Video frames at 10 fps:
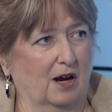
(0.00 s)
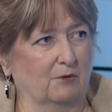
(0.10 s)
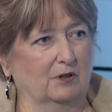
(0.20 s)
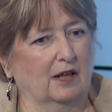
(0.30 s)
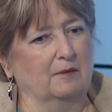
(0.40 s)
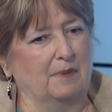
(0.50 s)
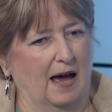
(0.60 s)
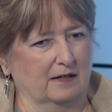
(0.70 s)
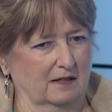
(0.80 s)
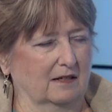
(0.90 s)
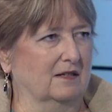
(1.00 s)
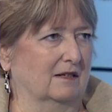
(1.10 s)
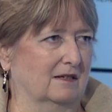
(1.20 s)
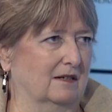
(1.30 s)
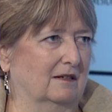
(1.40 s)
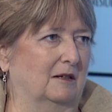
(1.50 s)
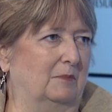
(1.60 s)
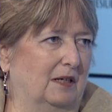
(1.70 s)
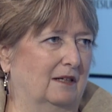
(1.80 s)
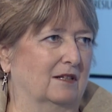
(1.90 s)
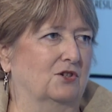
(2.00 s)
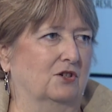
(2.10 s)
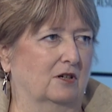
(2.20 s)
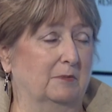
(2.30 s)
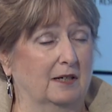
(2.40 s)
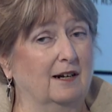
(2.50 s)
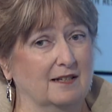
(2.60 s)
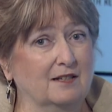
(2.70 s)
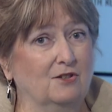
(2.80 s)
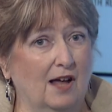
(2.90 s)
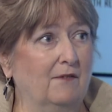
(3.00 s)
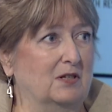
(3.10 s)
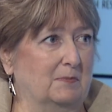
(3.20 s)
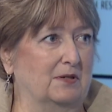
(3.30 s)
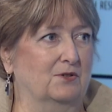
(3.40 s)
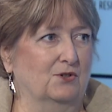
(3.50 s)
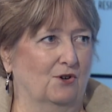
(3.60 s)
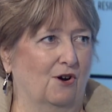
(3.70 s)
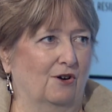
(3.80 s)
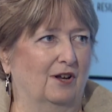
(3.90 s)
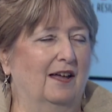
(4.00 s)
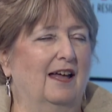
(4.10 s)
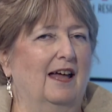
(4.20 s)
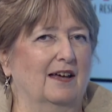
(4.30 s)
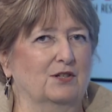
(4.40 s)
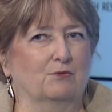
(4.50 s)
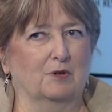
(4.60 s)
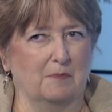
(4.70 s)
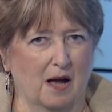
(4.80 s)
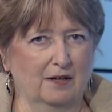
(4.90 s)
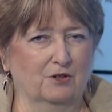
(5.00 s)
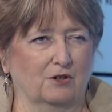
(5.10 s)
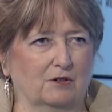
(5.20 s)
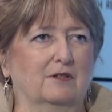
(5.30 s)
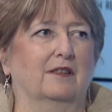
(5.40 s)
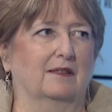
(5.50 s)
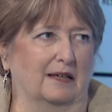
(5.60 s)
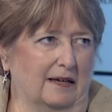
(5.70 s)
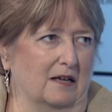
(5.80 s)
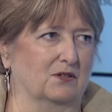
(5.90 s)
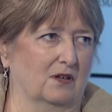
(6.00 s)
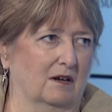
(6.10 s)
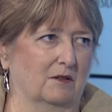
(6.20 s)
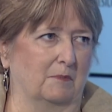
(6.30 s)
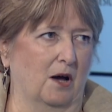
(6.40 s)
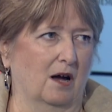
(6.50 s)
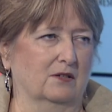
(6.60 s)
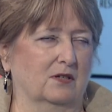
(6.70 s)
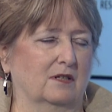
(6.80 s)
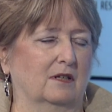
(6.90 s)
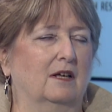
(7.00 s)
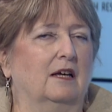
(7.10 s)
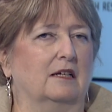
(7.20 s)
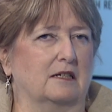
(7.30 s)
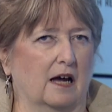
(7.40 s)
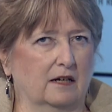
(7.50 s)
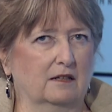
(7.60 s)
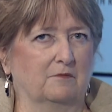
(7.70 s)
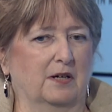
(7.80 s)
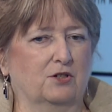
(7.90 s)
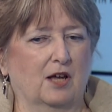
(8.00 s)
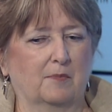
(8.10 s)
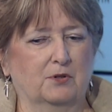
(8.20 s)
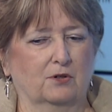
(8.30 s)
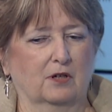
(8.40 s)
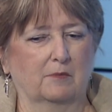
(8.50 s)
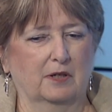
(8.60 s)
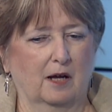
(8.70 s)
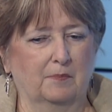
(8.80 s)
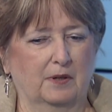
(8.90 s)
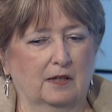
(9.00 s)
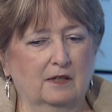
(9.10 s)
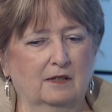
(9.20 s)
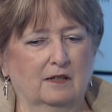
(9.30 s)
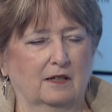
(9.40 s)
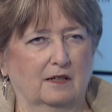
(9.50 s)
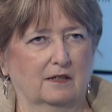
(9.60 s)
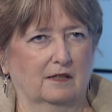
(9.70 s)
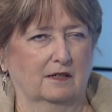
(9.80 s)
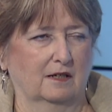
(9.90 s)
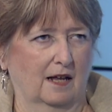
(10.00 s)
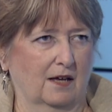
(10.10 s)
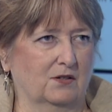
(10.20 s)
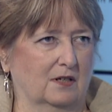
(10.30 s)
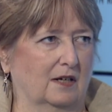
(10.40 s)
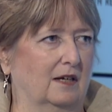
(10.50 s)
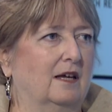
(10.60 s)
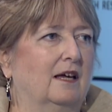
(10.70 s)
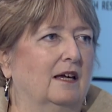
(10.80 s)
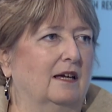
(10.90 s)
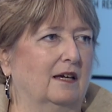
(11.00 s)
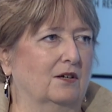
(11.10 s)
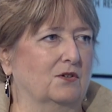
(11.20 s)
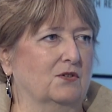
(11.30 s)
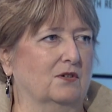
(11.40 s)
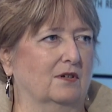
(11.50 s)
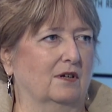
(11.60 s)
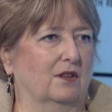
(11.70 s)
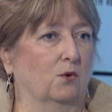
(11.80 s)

I relate back to this incident in meeting this gentleman, and I still have his business card as a reminder to think outside of the box. And the title of my chapter coming up in Tenacity is The